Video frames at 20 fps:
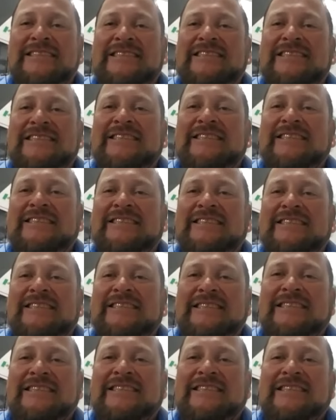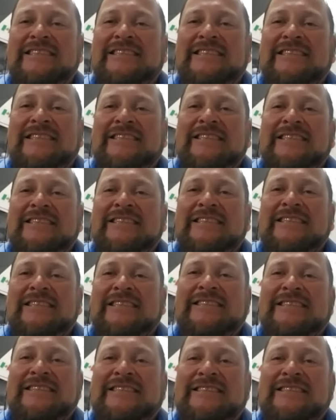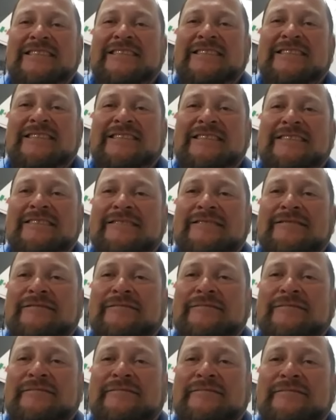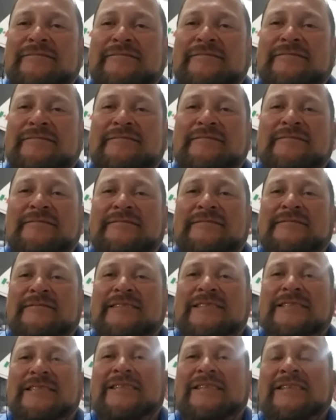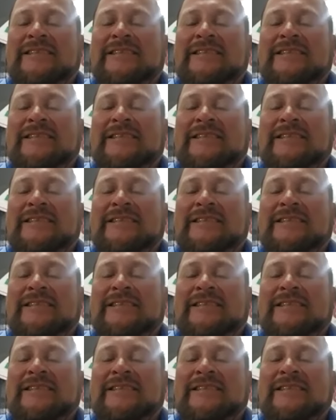[no speech]